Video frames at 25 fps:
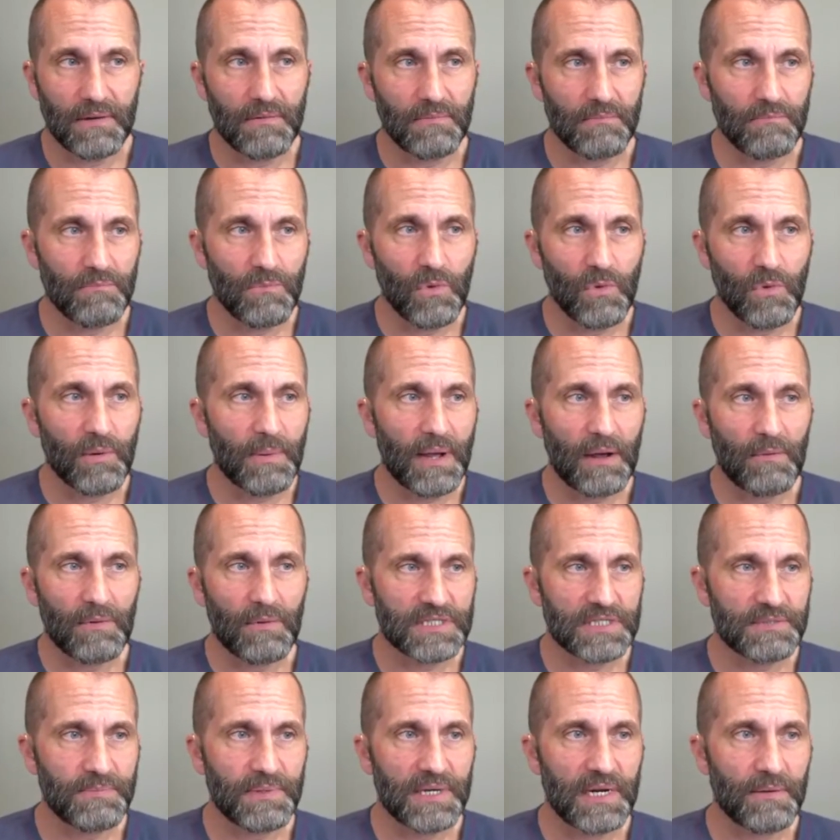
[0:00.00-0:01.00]
more about
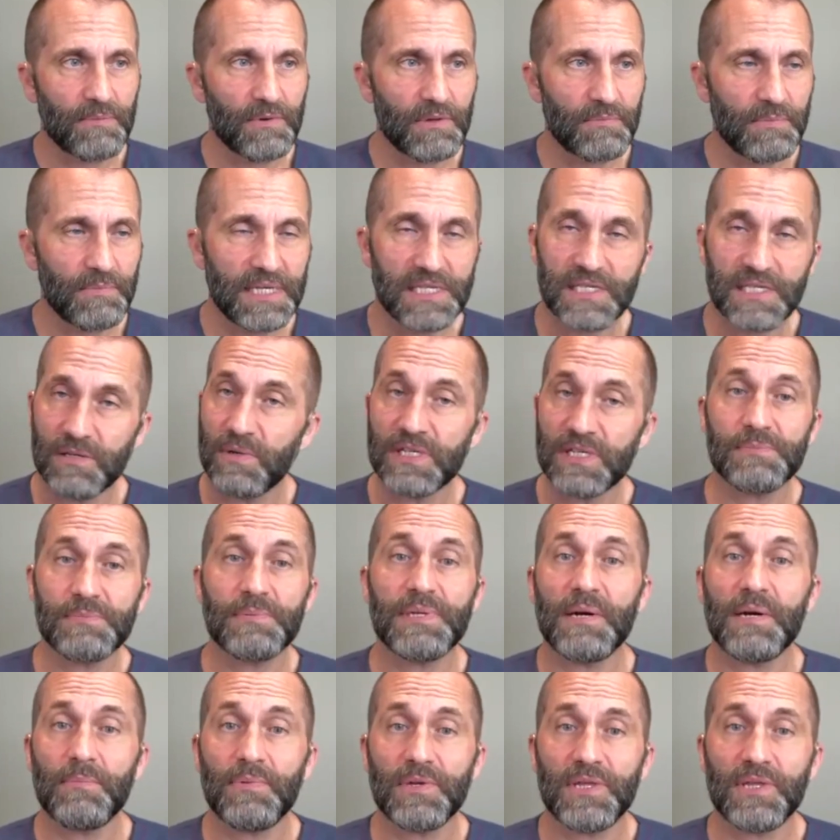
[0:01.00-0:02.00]
what's been up with me. So what's been
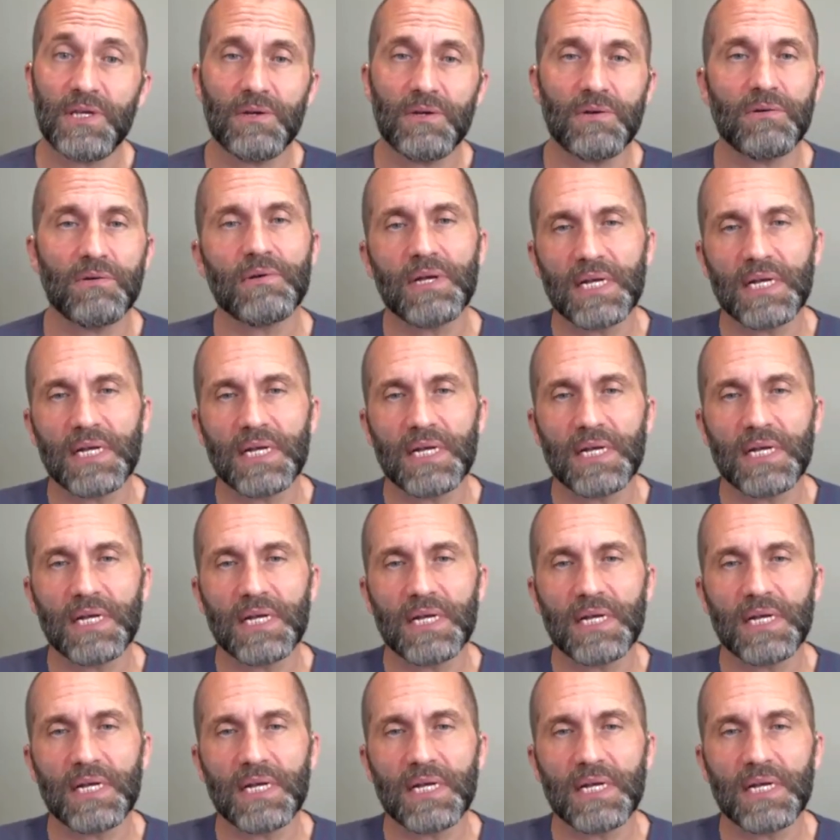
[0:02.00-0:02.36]
up with you?